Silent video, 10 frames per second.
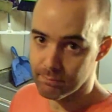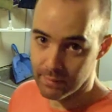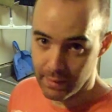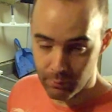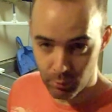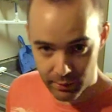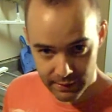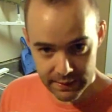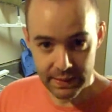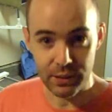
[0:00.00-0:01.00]
I will not
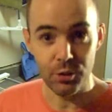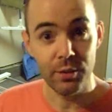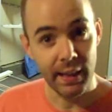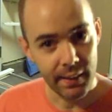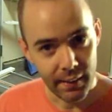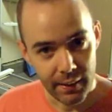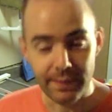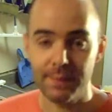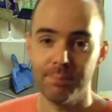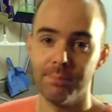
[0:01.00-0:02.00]
say you cannot.
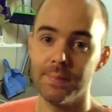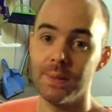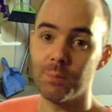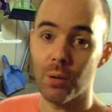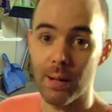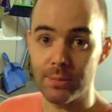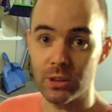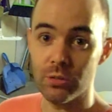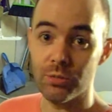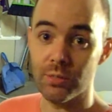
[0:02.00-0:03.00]
Perhaps
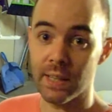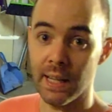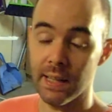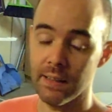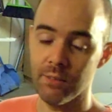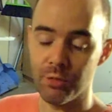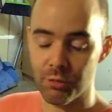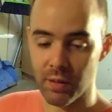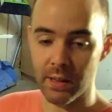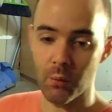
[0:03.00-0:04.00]
you can, and if you
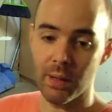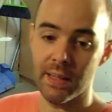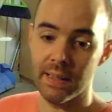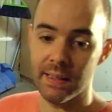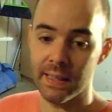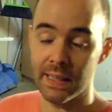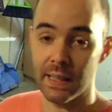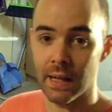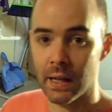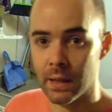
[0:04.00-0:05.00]
find a way to get it
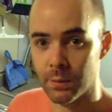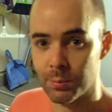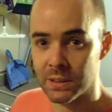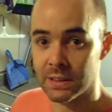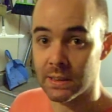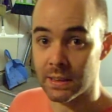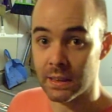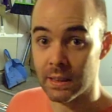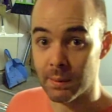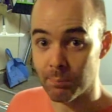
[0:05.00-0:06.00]
100%
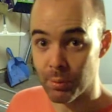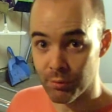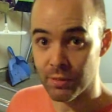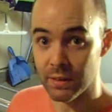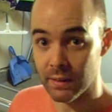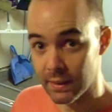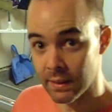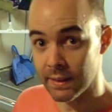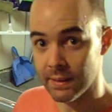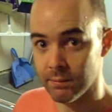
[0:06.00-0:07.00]
perfectly
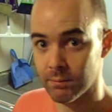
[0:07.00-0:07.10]
clean,